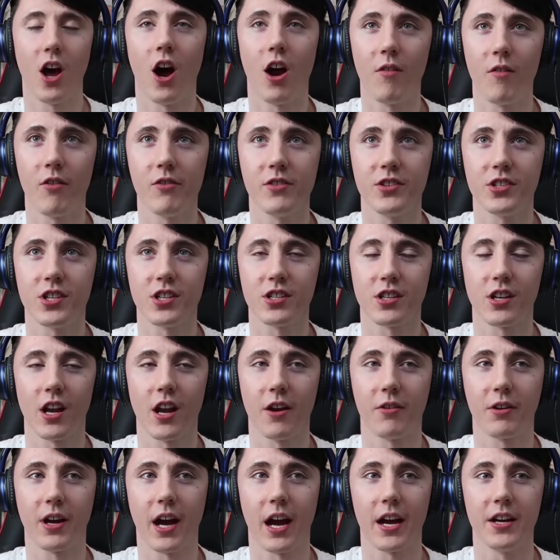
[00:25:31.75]
It's provided a
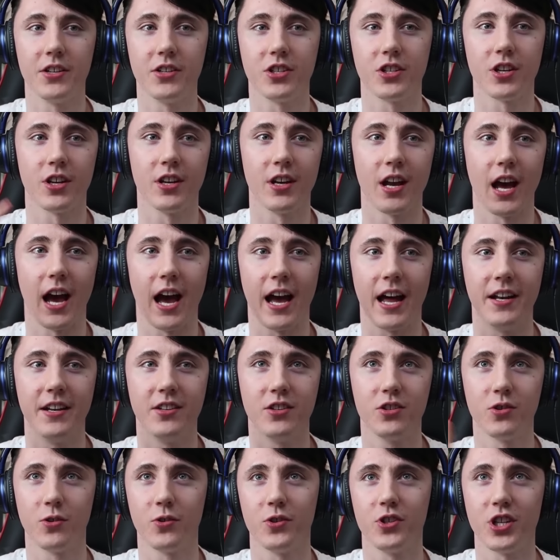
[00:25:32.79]
lot of insight into the
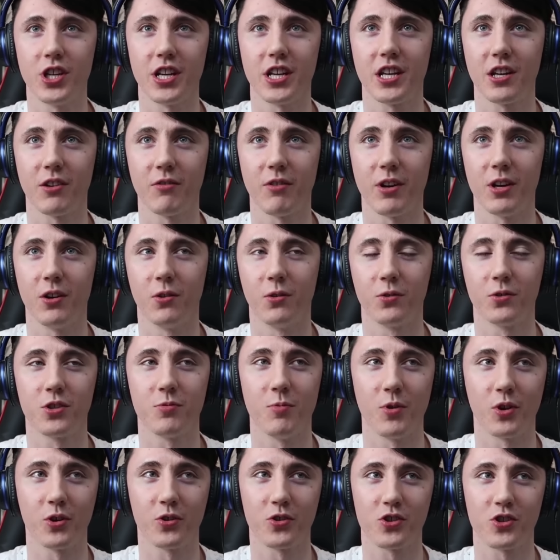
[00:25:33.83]
behind the scenes of
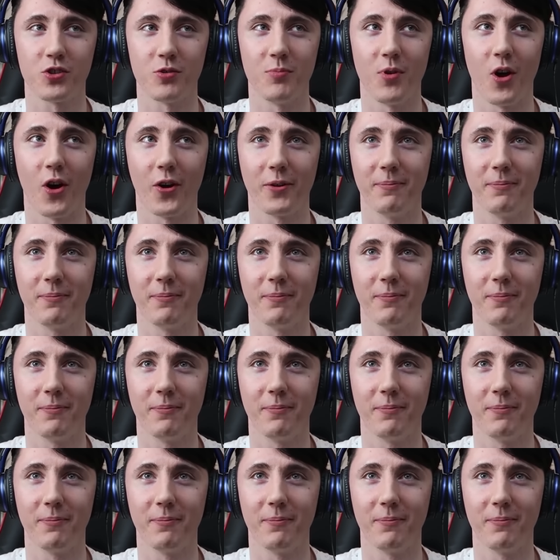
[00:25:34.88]
FNAF and the